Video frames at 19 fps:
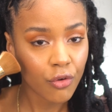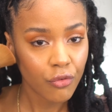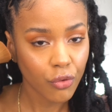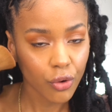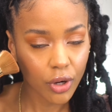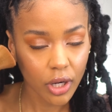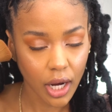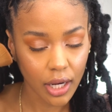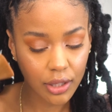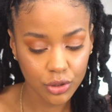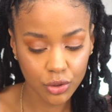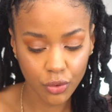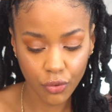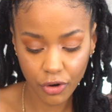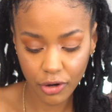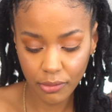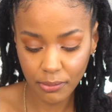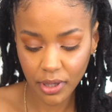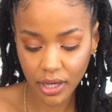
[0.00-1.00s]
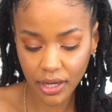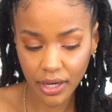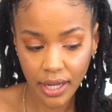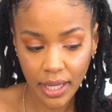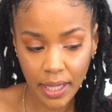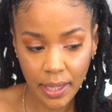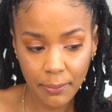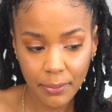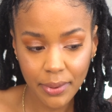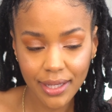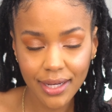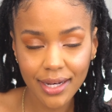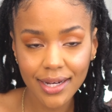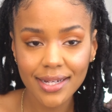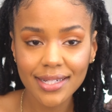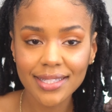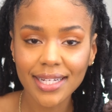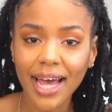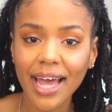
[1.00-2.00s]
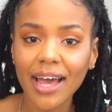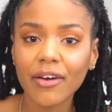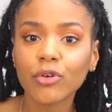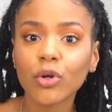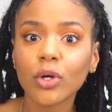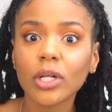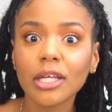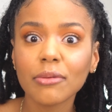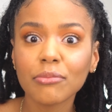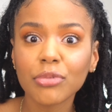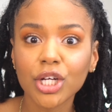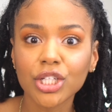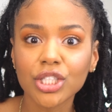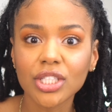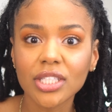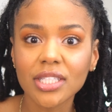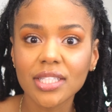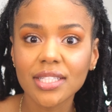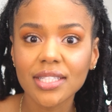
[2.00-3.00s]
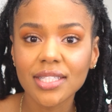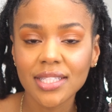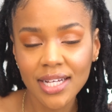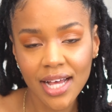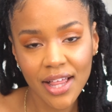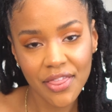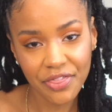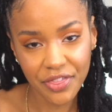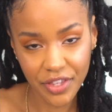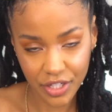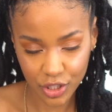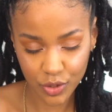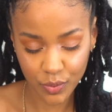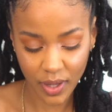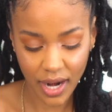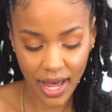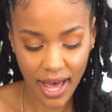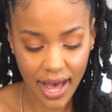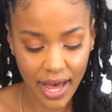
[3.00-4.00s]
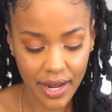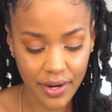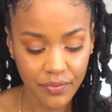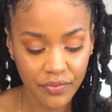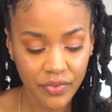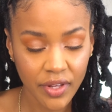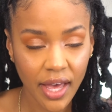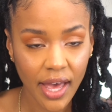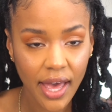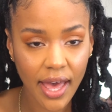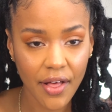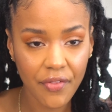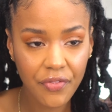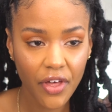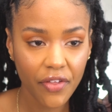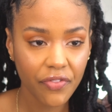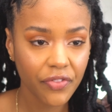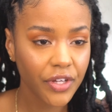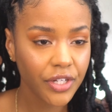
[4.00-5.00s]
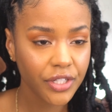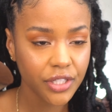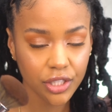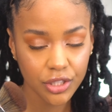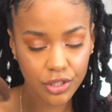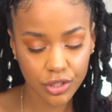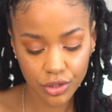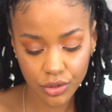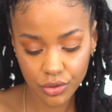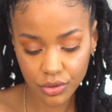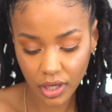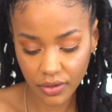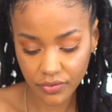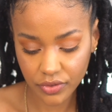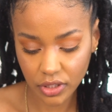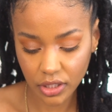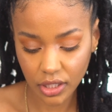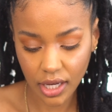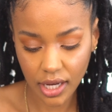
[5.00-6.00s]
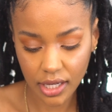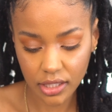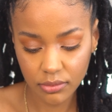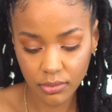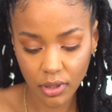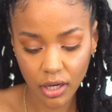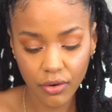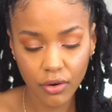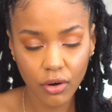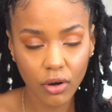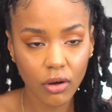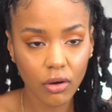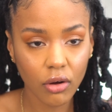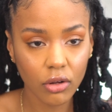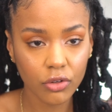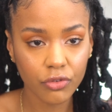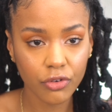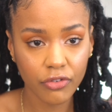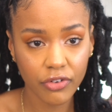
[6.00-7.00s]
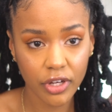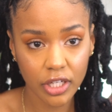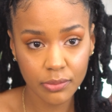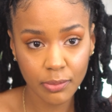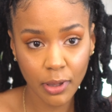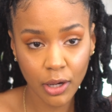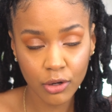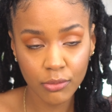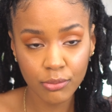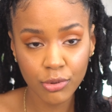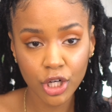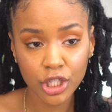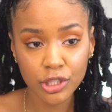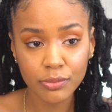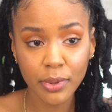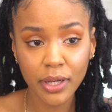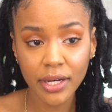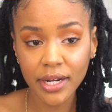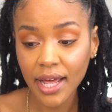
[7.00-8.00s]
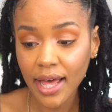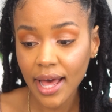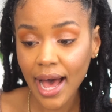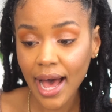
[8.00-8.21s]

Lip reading: for contouring, but because I have no clean brushes, this is what I had. And then this I just use obviously as my all over face powder brush, but